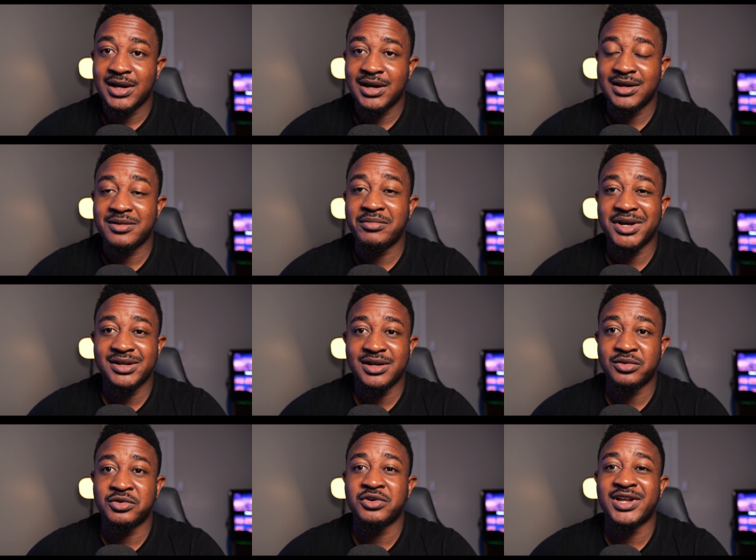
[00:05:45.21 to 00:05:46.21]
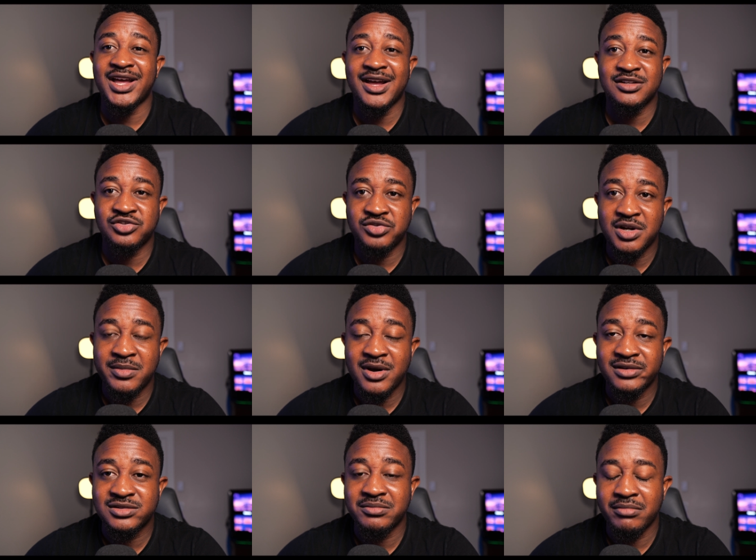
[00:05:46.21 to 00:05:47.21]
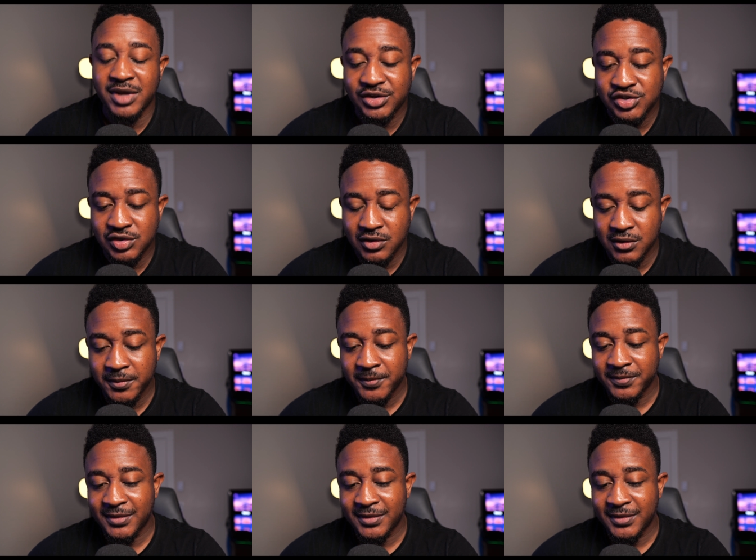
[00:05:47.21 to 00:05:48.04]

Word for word: and a man that will go the extra mile to make sure